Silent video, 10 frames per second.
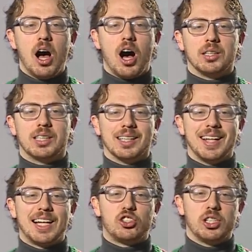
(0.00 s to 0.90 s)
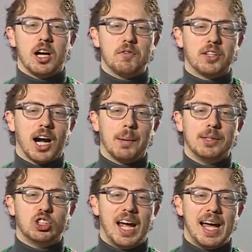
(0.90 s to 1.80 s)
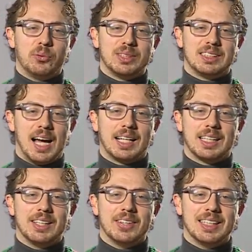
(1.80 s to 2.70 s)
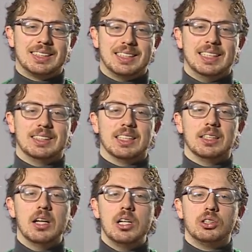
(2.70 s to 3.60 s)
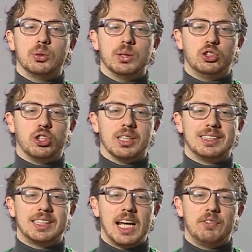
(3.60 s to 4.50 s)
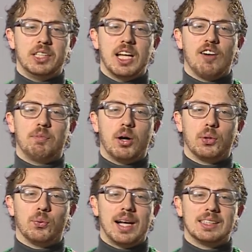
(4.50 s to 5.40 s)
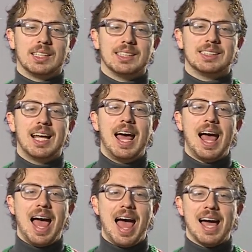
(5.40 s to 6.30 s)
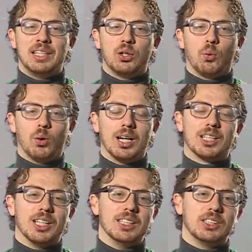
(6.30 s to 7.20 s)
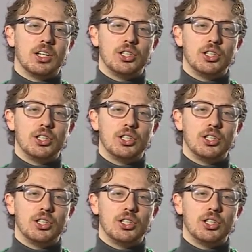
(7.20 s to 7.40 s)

on collection of garbage and recycling this season to ensure safety of both residents and workers.